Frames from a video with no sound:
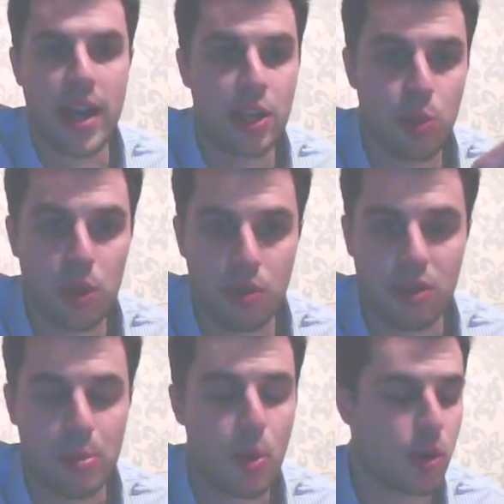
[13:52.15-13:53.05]
That's what the
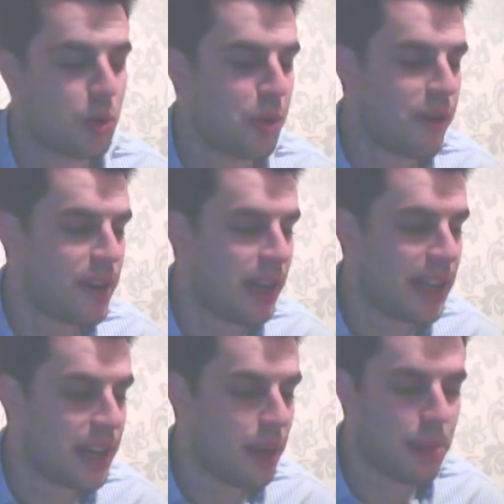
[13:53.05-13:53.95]
reports were in the
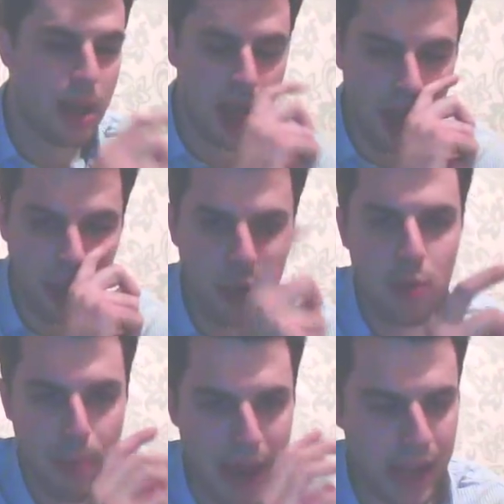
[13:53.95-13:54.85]
lead up. You
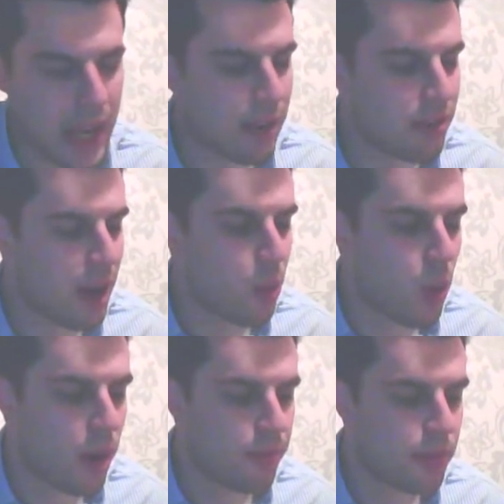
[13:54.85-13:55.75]
look back at that round
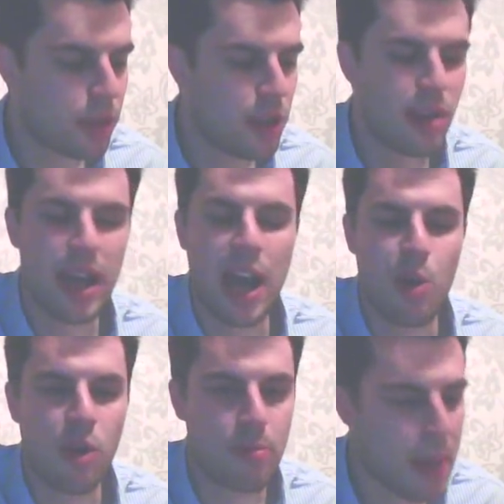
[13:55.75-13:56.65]
1, you look at
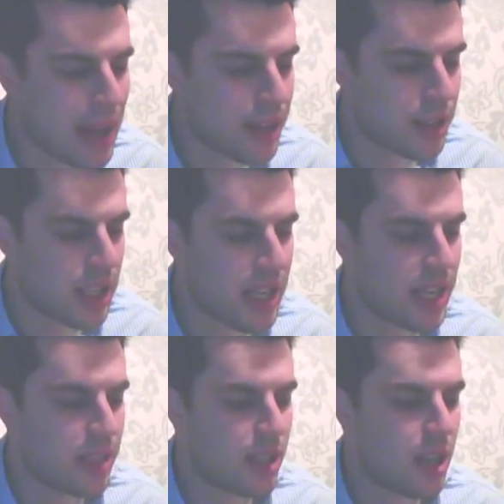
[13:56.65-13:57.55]
how off balance he
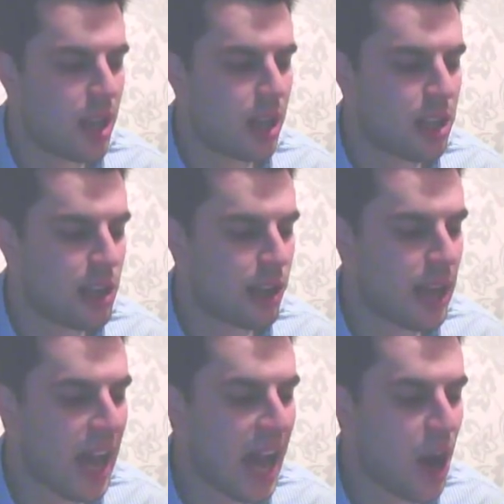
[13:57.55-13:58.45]
is. You
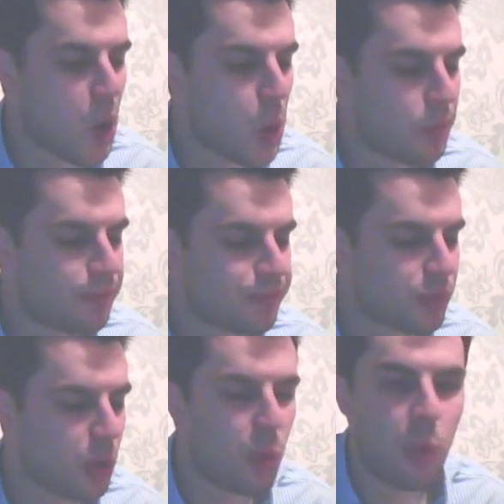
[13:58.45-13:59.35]
look at how
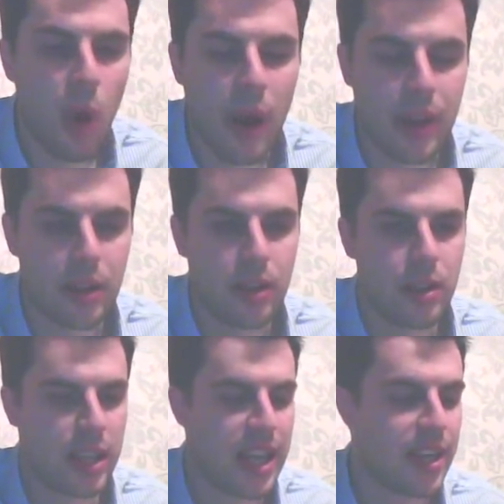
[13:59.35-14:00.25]
wild
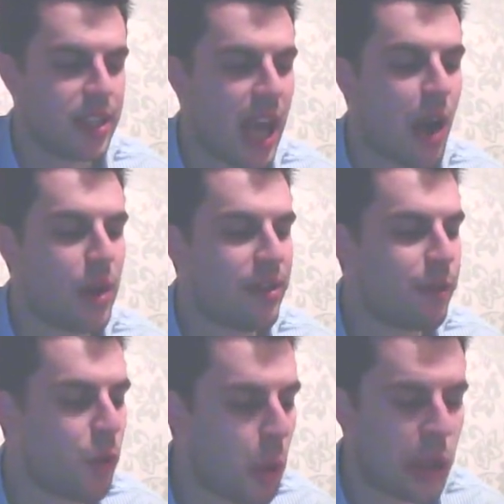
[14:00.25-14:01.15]
he is, how he
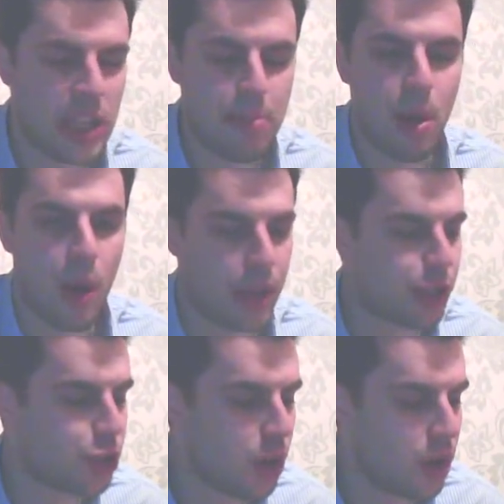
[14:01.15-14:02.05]
falls in
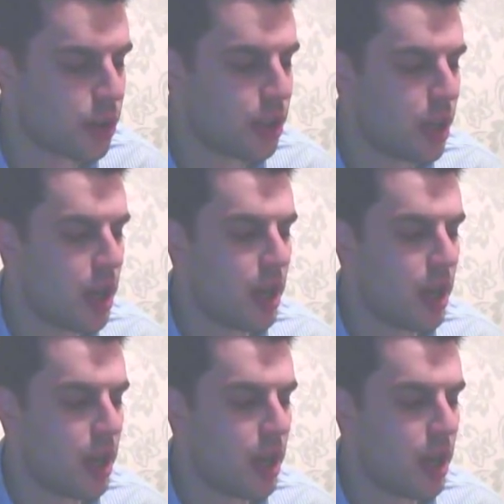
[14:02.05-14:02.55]
behind shots.